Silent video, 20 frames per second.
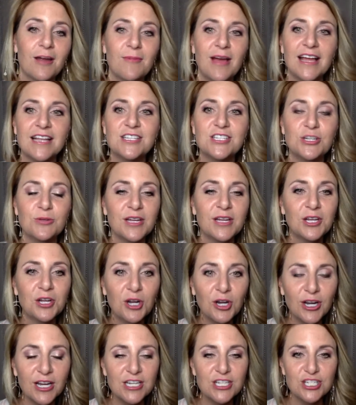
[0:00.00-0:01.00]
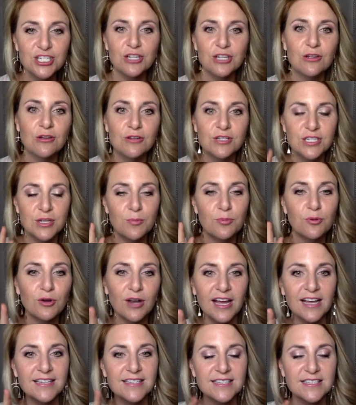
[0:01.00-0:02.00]
I do encourage you to
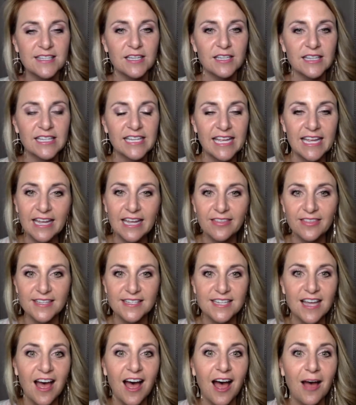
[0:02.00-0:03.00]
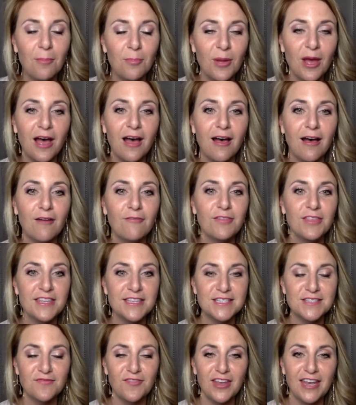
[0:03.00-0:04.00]
press the link at the top of
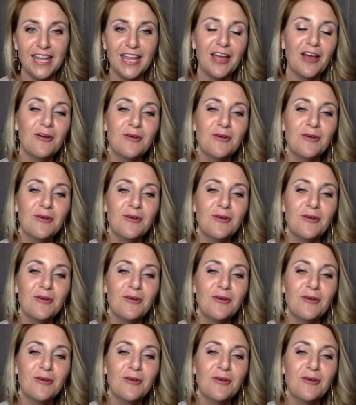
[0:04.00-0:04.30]
this video.